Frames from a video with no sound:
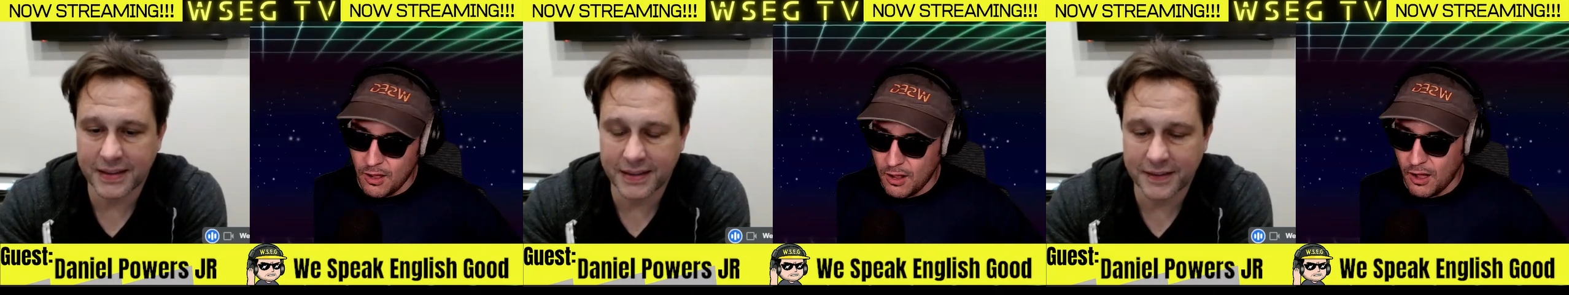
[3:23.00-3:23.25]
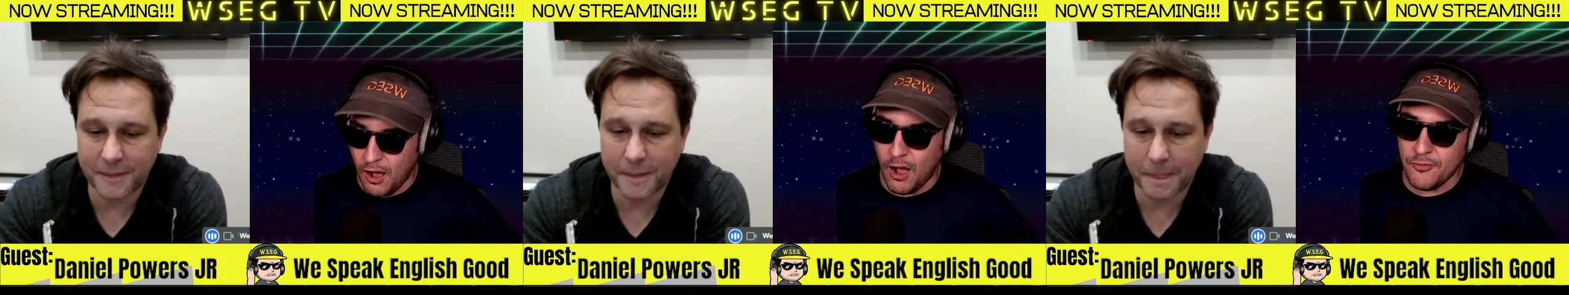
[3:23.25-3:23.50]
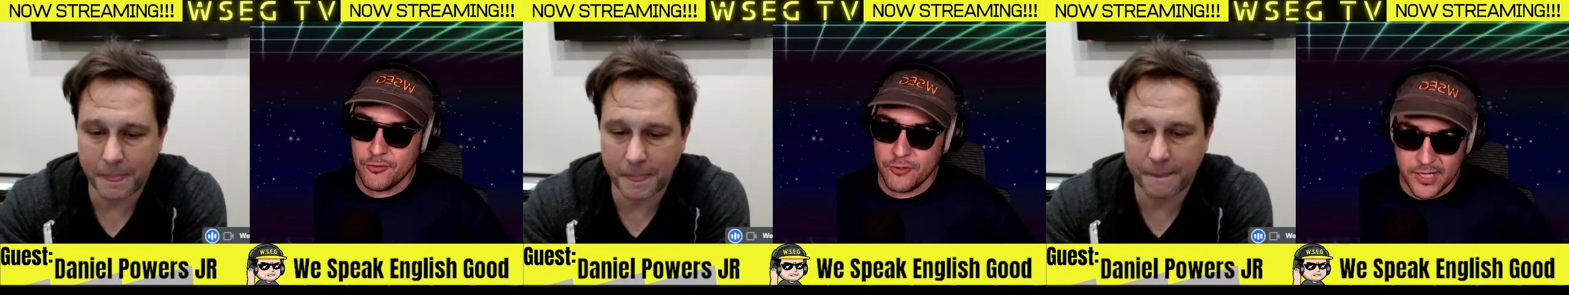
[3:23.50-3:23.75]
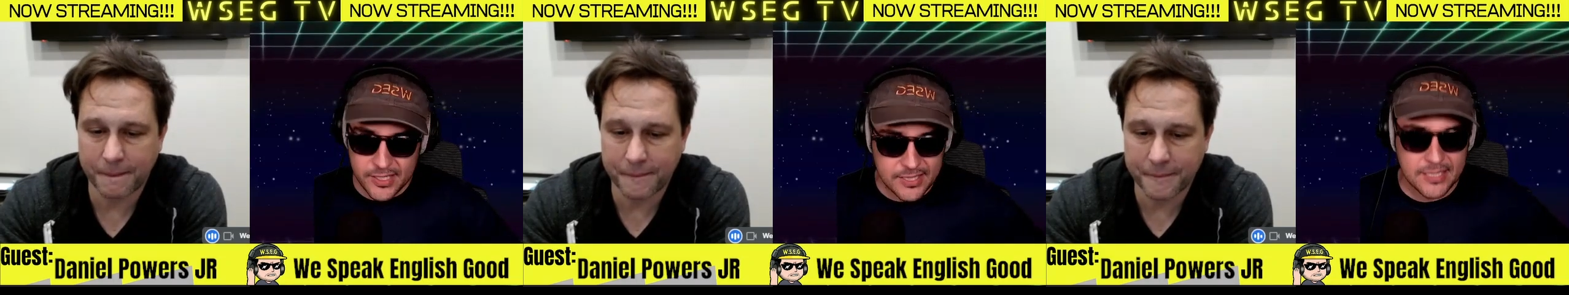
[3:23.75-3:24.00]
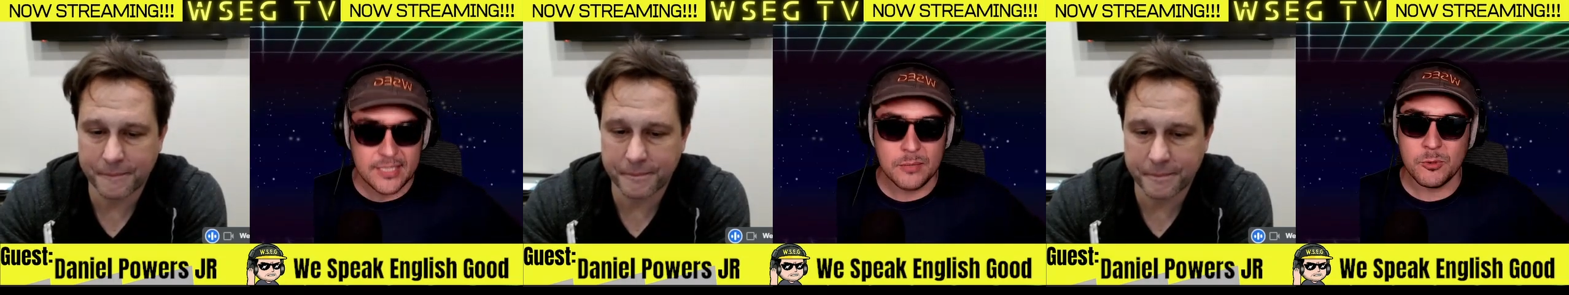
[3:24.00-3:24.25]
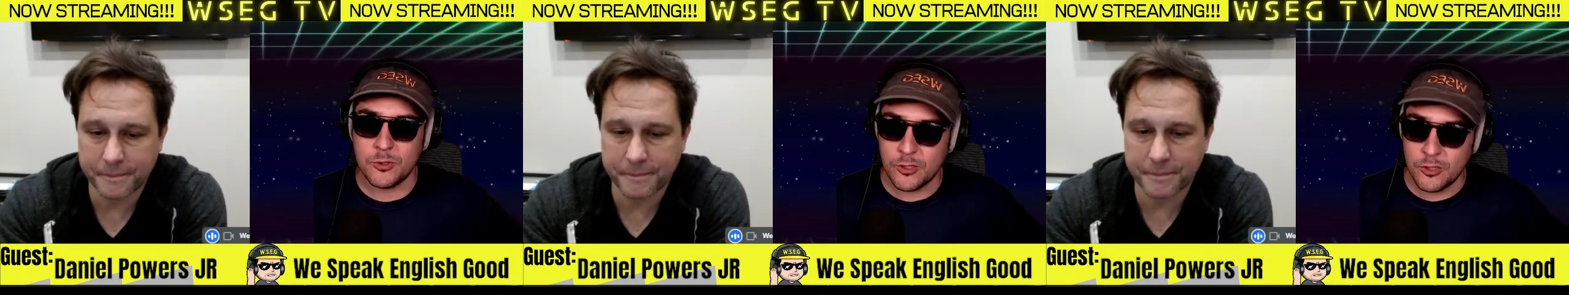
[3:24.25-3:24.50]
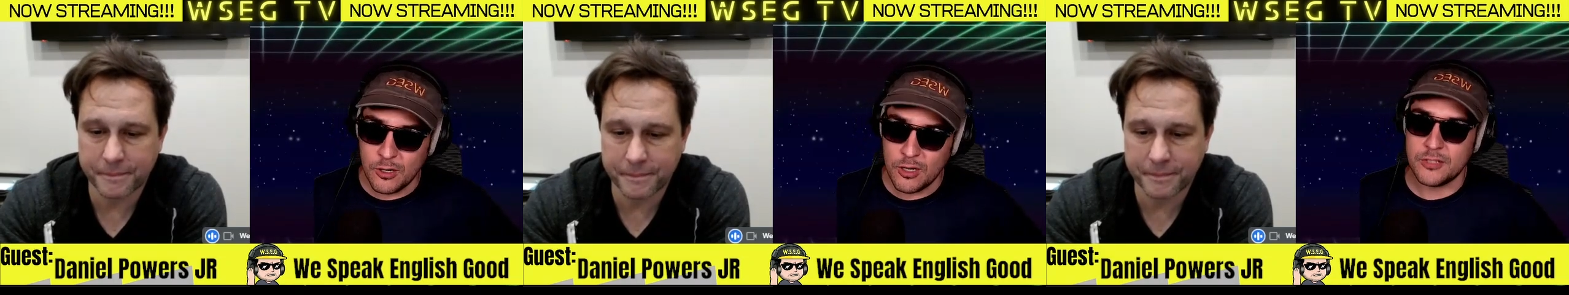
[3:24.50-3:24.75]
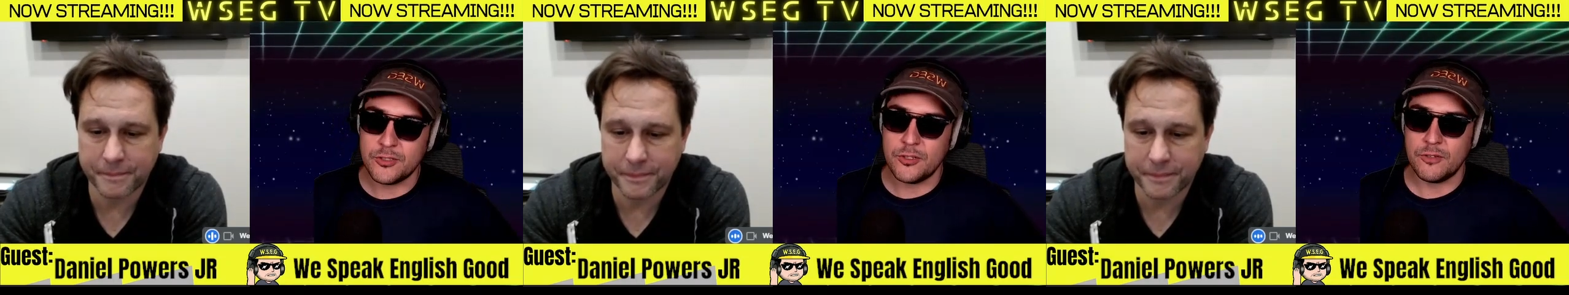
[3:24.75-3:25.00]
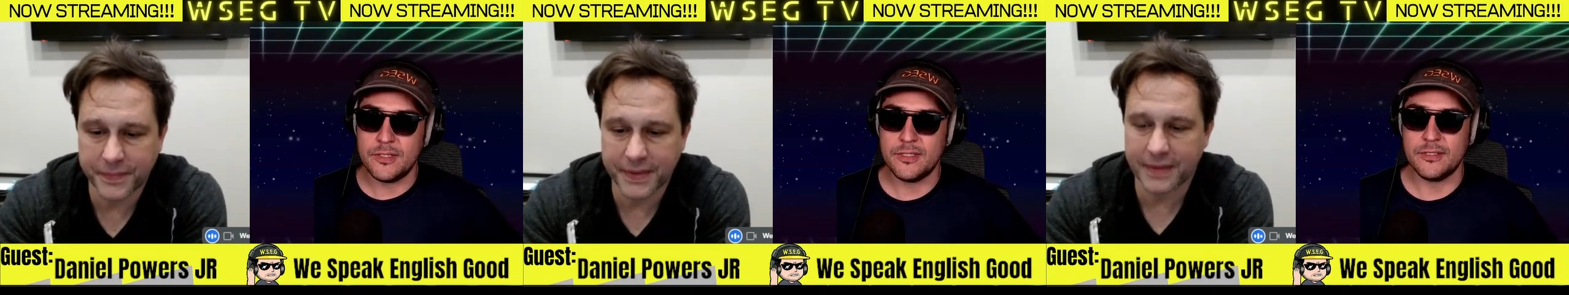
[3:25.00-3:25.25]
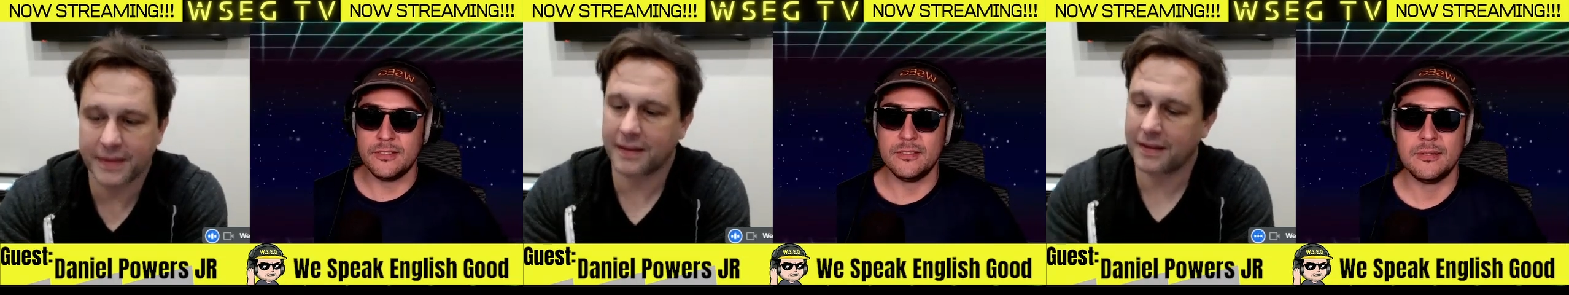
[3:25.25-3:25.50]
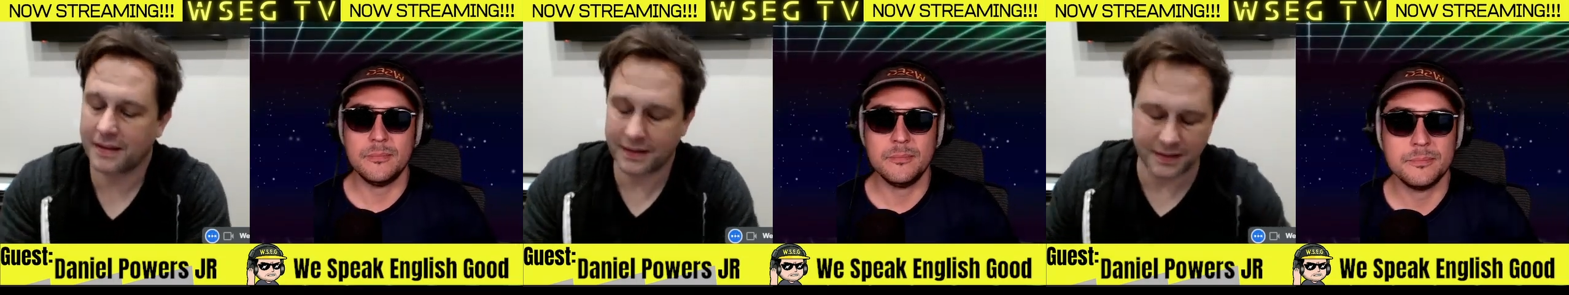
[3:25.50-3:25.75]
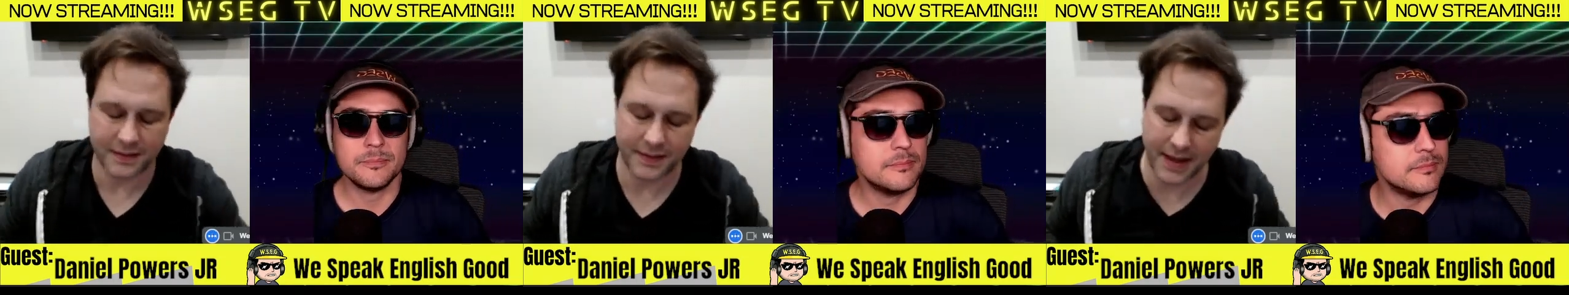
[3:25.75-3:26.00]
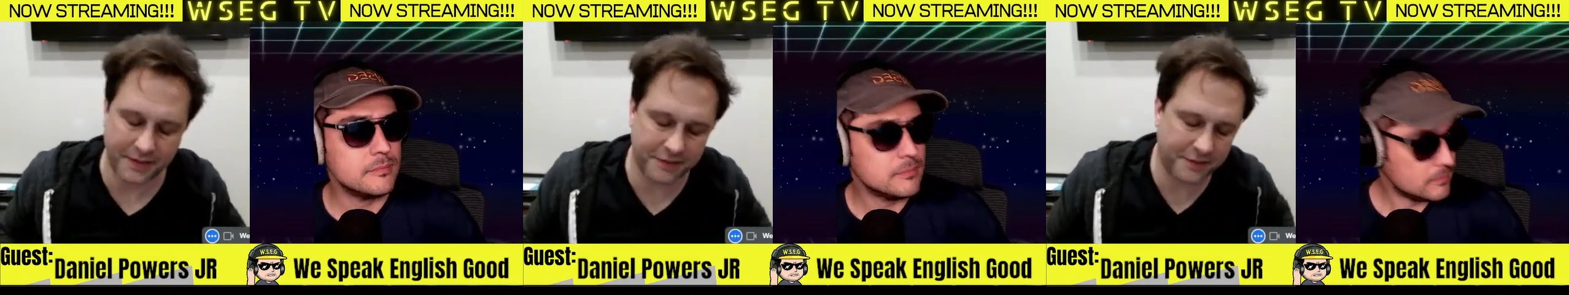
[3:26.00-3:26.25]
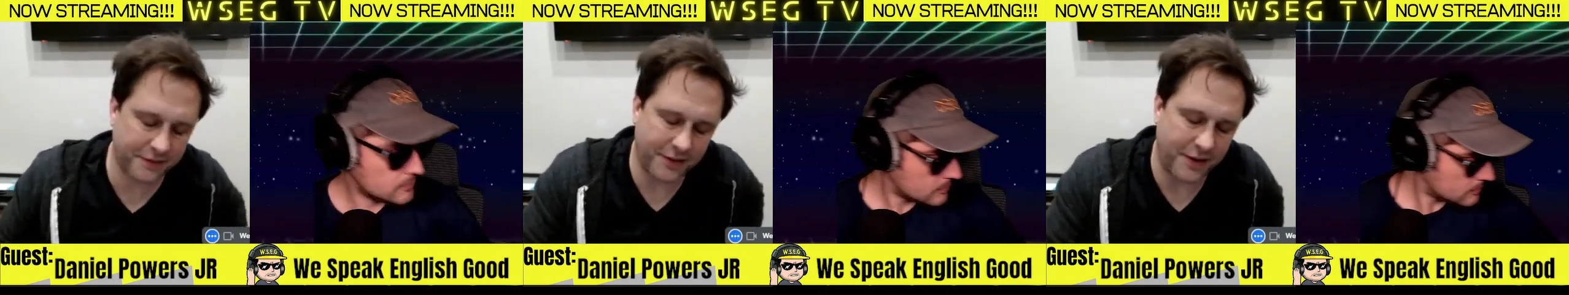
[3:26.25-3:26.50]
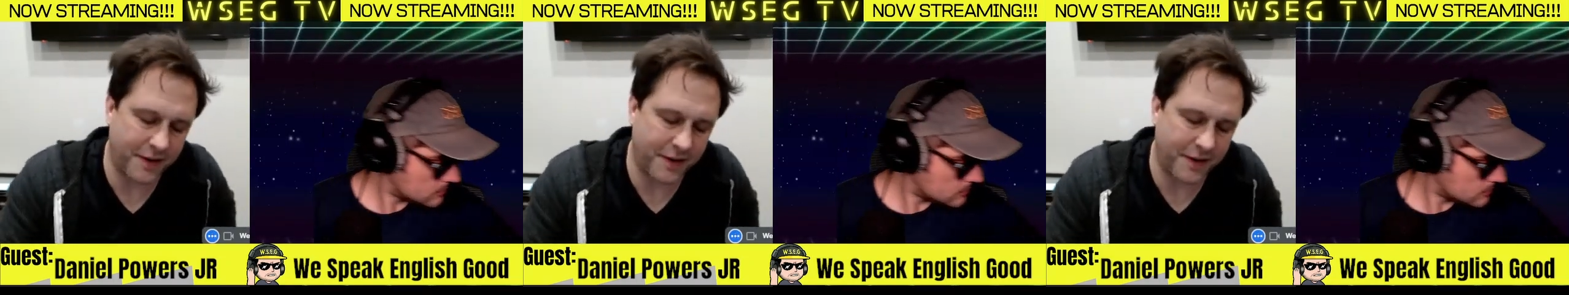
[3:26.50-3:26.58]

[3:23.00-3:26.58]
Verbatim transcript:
Speaker 1: offering similar services
Speaker 2: that's uh,